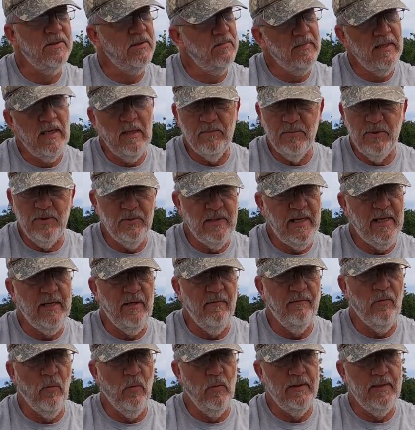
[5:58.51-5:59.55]
Sometimes you can't
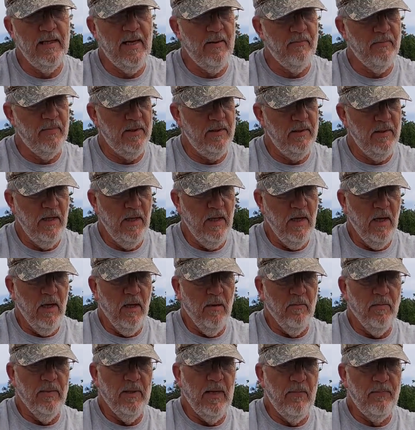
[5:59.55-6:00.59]
avoid that, but
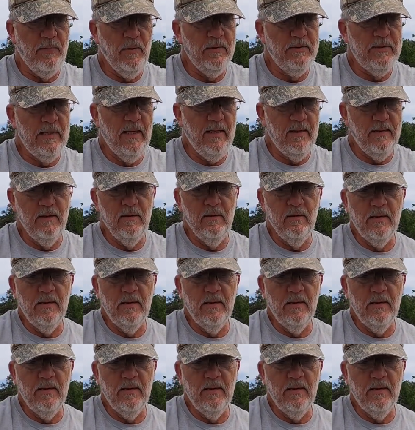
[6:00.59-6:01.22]
I put that